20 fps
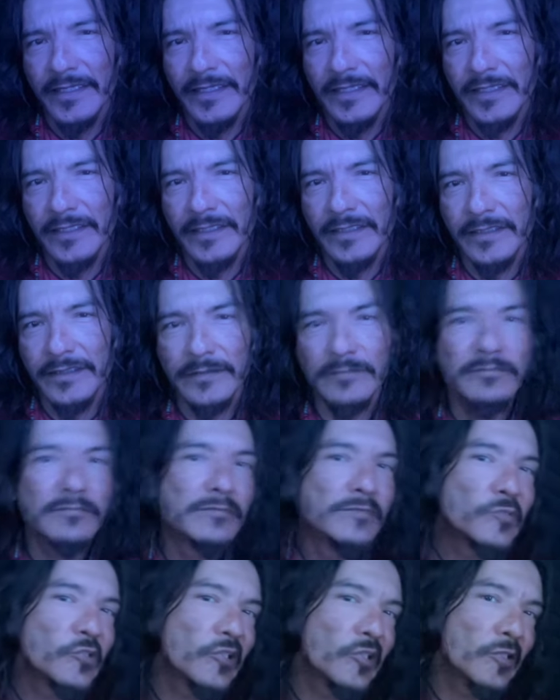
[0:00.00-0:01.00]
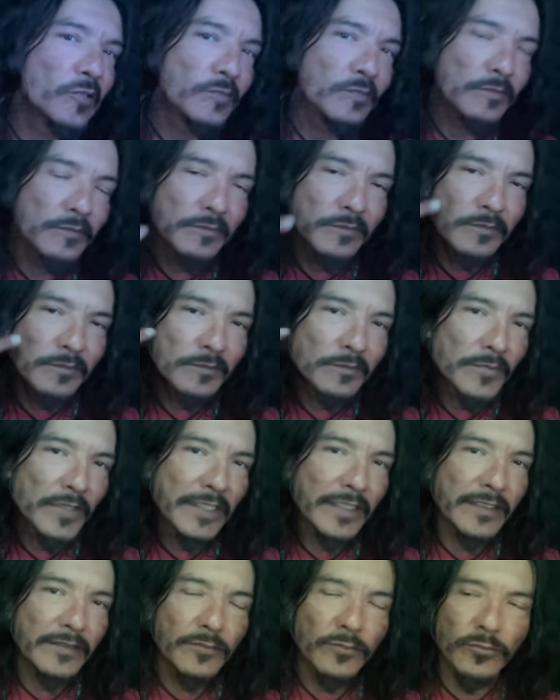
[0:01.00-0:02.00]
And, you know,
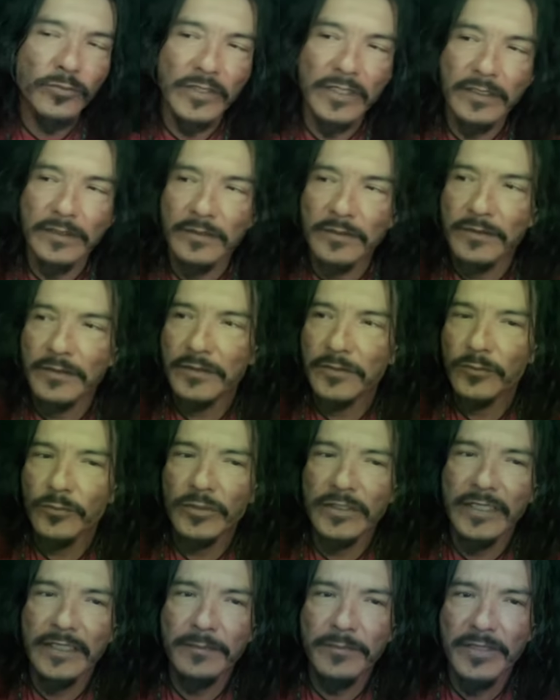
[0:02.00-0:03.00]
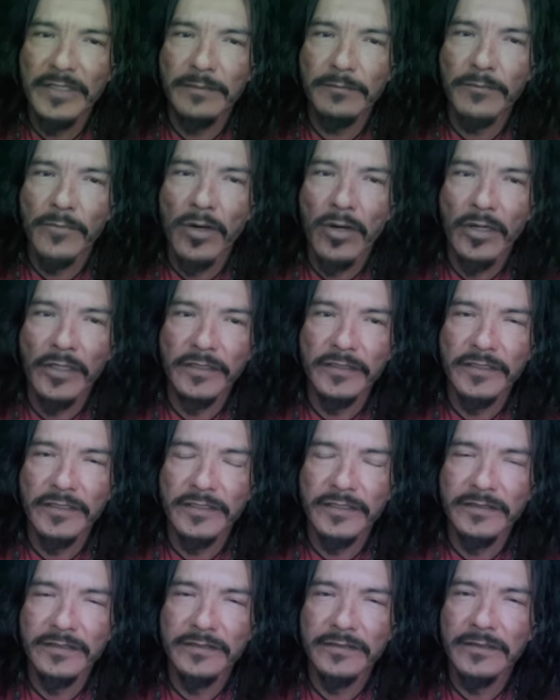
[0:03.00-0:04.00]
and when I mean marked
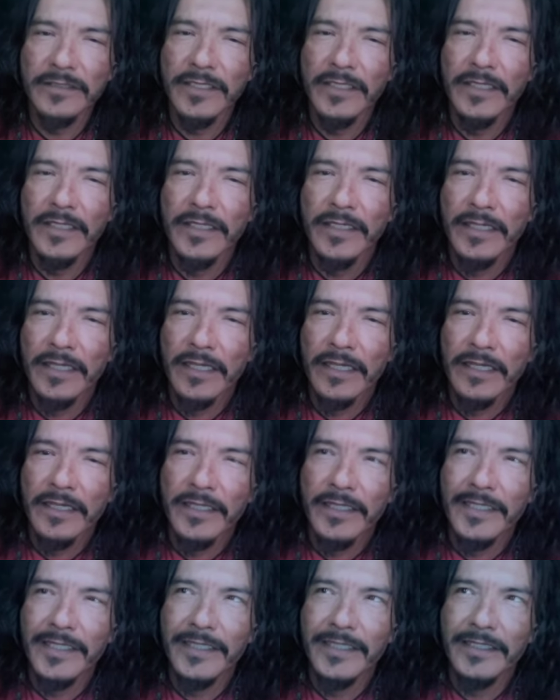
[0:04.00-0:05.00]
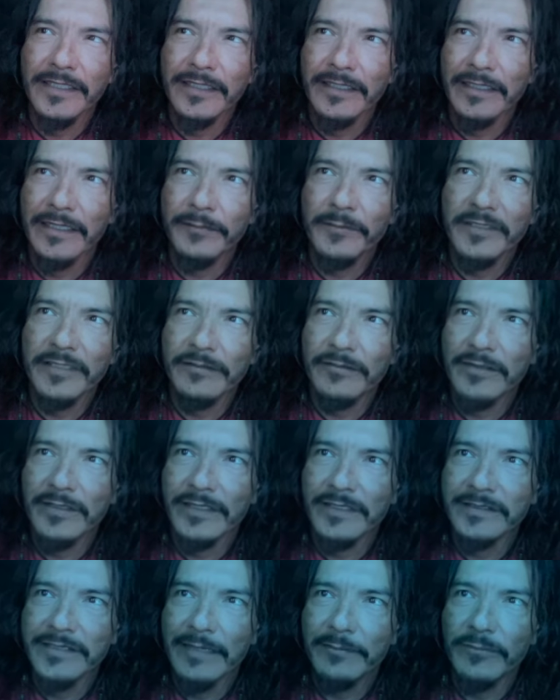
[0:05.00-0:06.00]
is, let me give you an
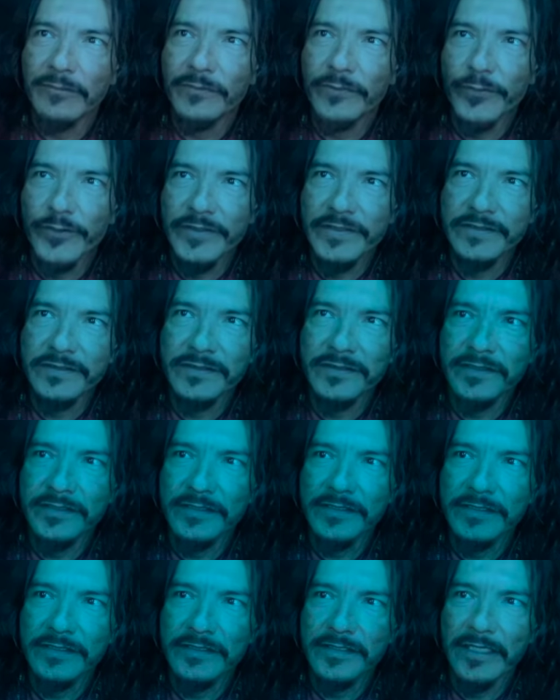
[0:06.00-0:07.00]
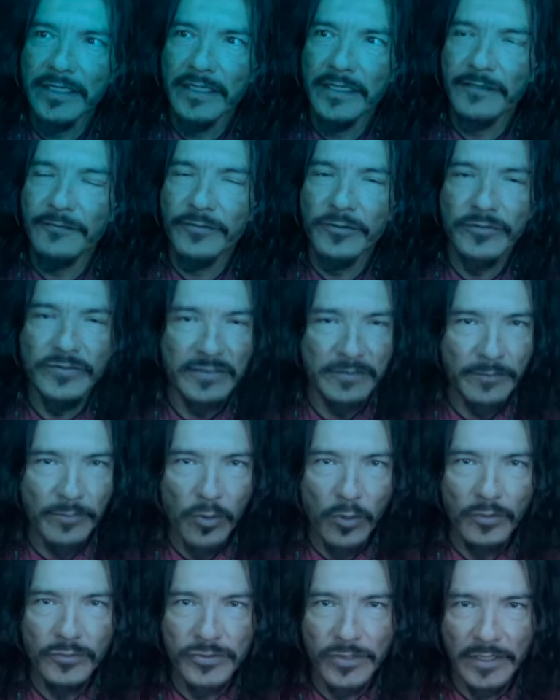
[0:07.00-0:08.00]
example. For instance, is if you've seen
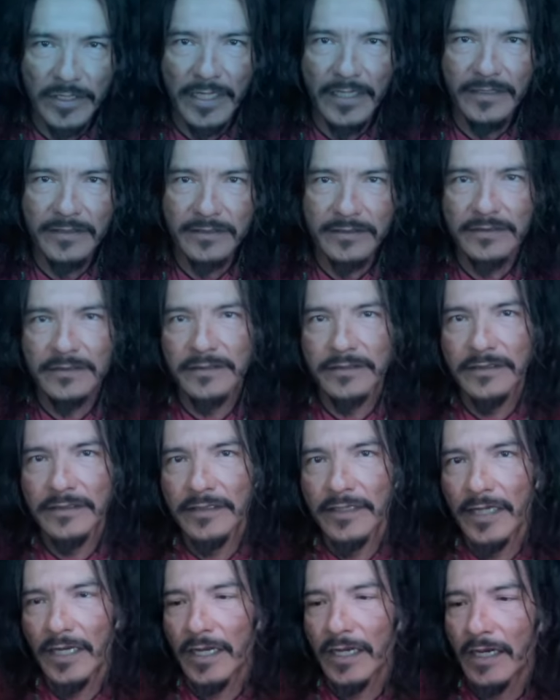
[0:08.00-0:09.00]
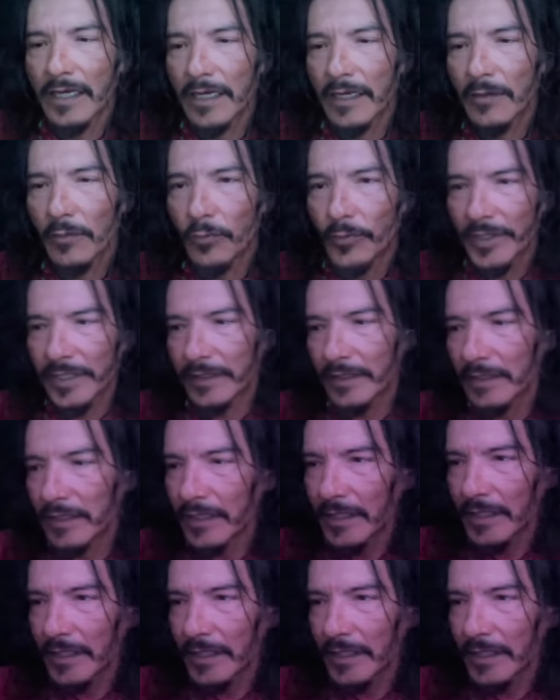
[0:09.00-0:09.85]
Poltergeist, when